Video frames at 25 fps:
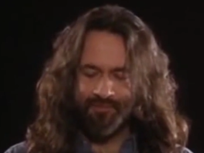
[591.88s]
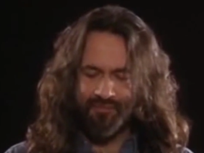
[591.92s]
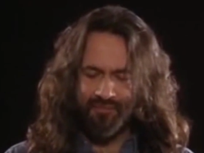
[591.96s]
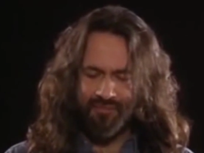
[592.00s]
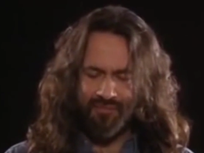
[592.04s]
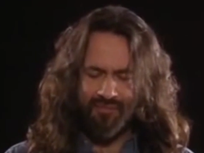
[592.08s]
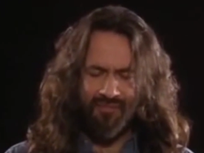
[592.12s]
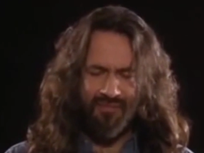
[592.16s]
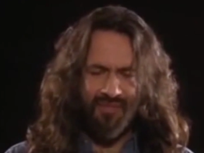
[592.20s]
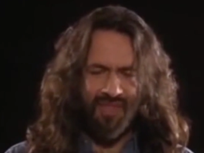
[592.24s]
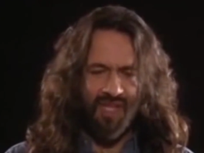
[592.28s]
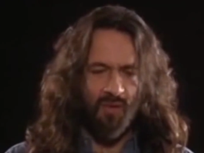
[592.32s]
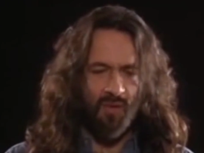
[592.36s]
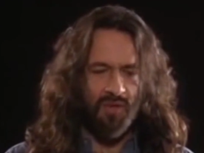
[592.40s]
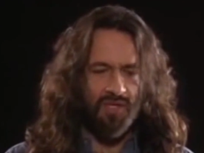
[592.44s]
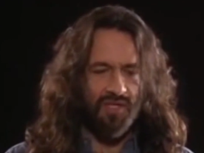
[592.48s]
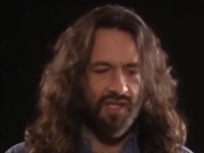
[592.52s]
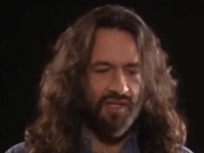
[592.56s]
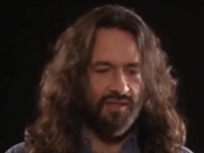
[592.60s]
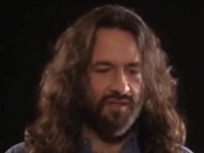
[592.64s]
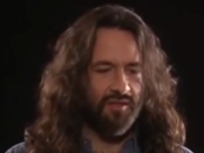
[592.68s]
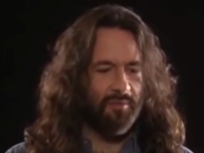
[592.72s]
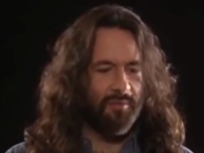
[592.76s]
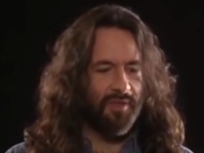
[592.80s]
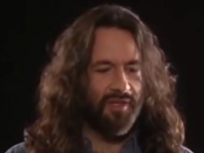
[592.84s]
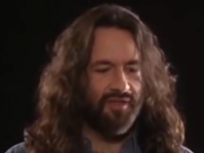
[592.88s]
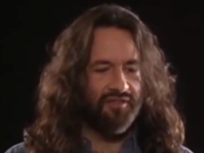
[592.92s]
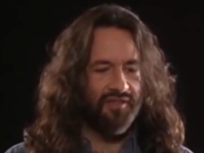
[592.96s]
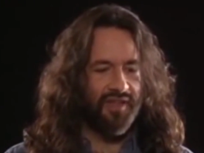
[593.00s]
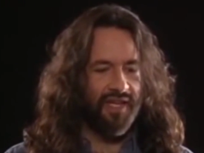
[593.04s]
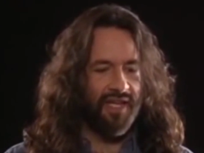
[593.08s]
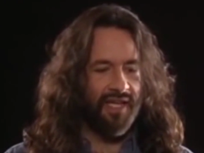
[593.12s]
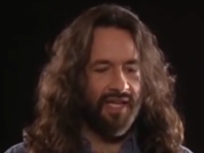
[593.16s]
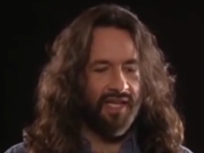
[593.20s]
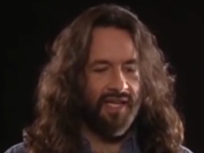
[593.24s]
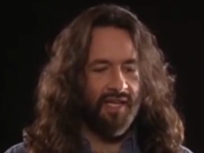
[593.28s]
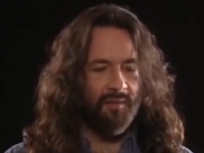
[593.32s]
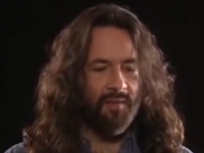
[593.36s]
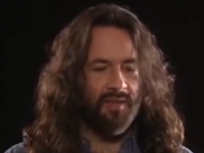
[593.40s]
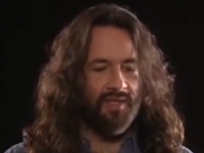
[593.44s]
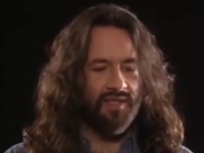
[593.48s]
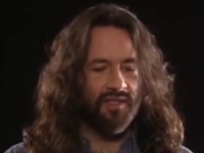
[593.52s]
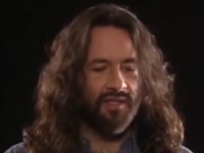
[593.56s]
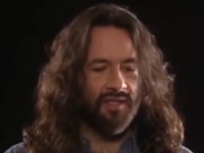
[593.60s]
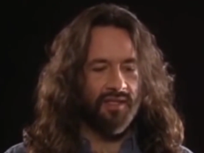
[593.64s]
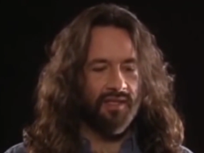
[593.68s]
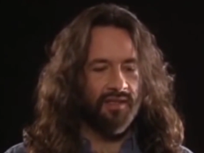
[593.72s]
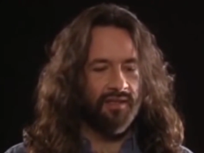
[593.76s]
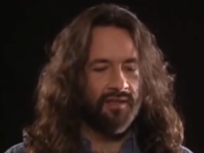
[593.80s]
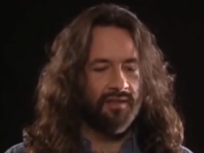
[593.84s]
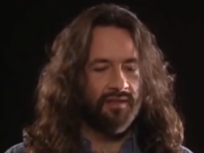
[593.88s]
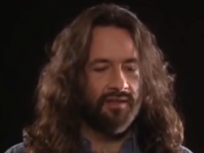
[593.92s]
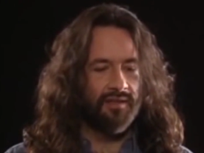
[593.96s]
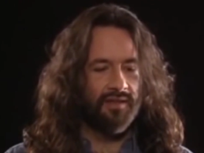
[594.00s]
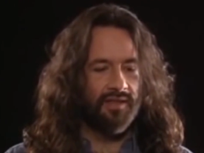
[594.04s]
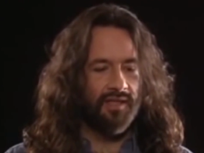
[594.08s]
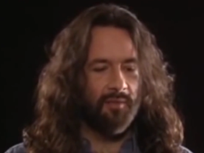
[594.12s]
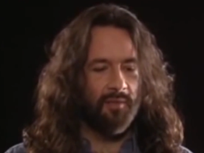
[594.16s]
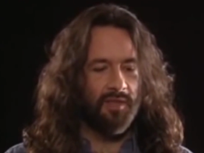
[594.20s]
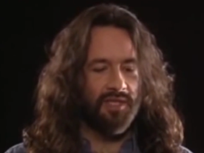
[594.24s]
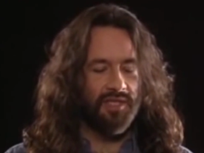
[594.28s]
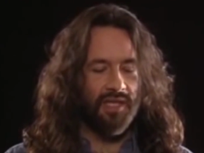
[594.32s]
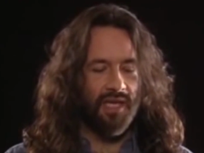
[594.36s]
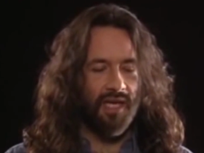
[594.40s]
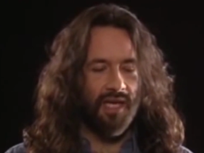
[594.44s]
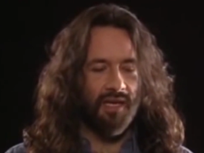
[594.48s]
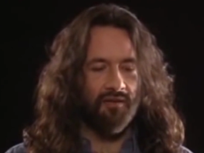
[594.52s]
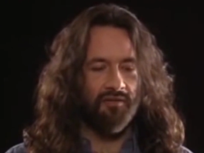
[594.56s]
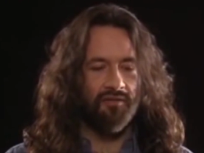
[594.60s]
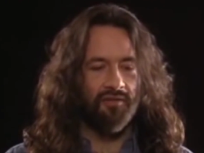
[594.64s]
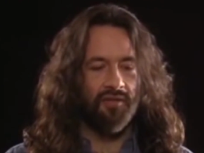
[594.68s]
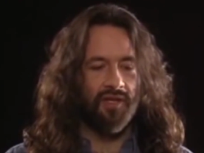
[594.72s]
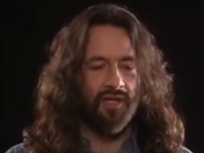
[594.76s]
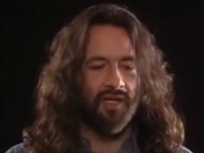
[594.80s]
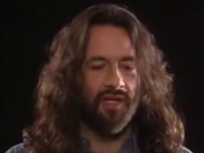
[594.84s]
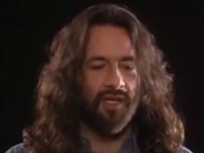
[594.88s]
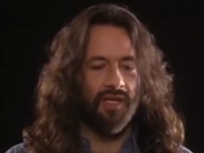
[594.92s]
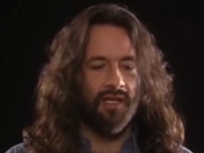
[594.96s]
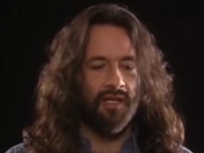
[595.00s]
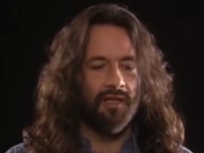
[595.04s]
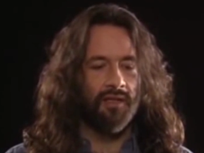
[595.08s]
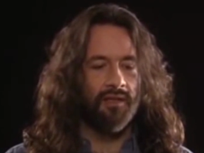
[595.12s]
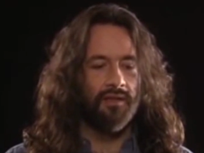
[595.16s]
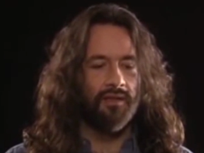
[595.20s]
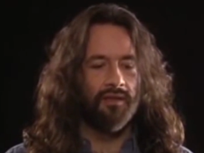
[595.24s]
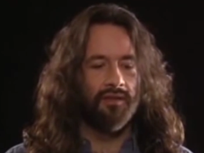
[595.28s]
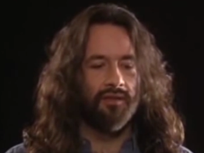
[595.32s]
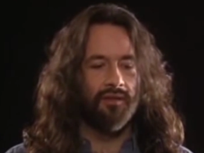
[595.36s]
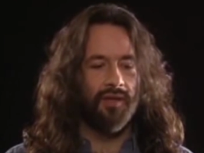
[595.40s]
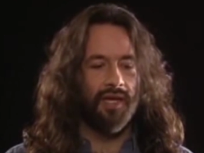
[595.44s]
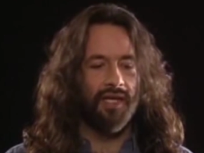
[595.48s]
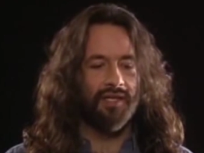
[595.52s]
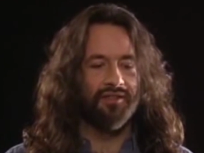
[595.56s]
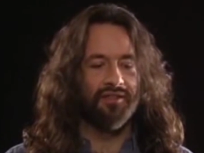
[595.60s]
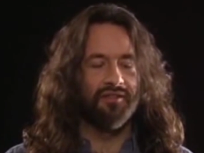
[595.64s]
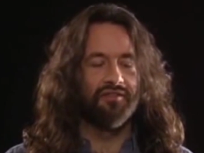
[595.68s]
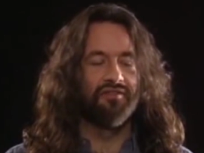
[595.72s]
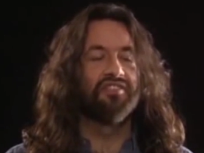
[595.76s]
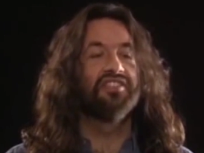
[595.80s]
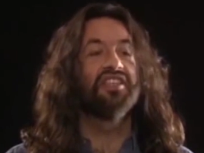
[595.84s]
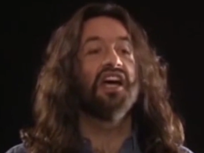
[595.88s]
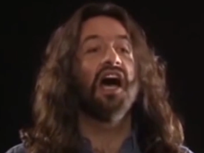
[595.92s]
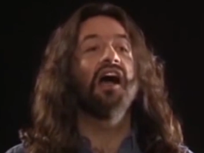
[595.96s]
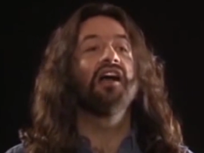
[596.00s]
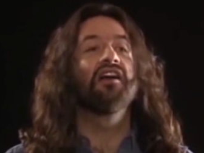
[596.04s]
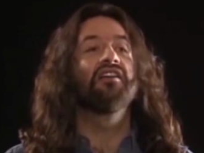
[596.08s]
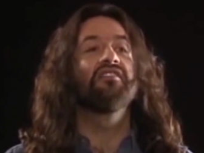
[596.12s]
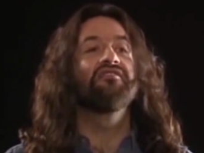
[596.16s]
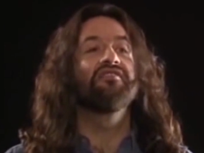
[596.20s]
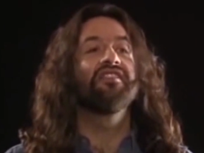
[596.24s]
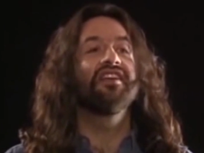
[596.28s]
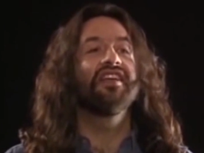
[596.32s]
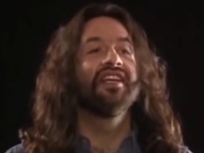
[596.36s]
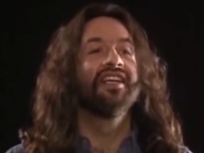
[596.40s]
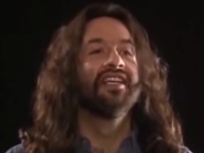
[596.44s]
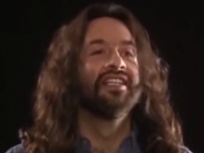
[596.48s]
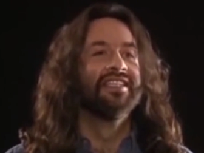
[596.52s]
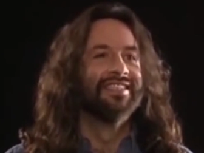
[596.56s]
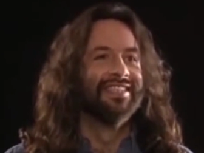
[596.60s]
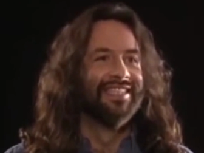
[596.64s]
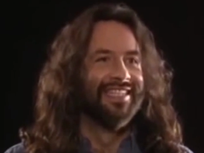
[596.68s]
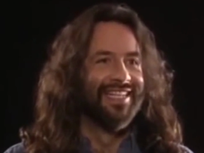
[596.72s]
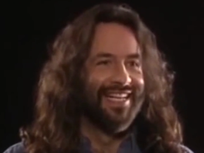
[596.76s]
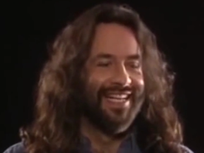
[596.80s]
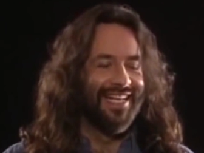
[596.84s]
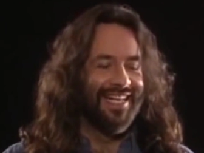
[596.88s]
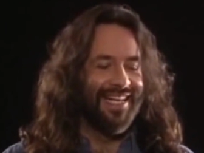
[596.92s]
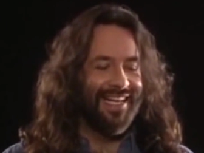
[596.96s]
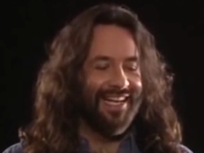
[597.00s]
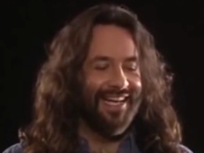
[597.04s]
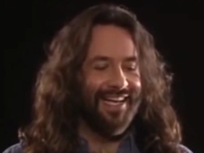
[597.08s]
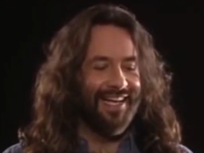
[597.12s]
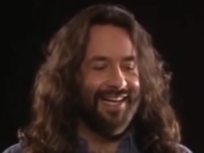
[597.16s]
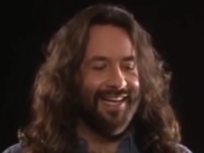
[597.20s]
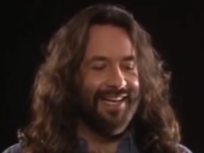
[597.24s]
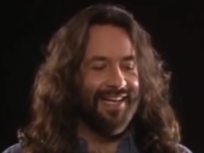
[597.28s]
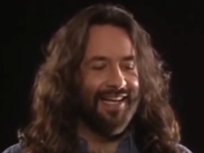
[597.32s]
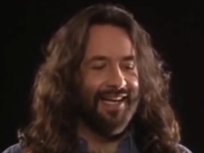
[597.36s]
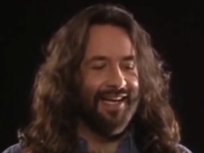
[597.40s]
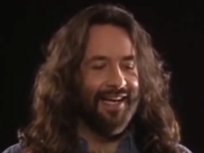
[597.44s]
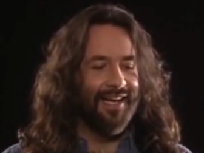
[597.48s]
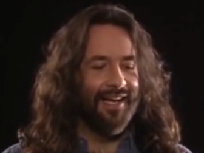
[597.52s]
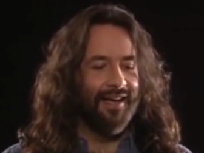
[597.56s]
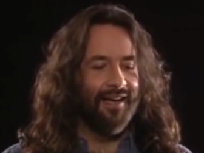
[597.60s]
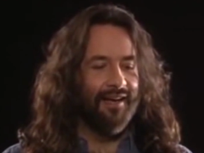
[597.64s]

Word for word: Relative newcomer Rob Bottin did the amazing special effects, and he was only 22 years old at the time.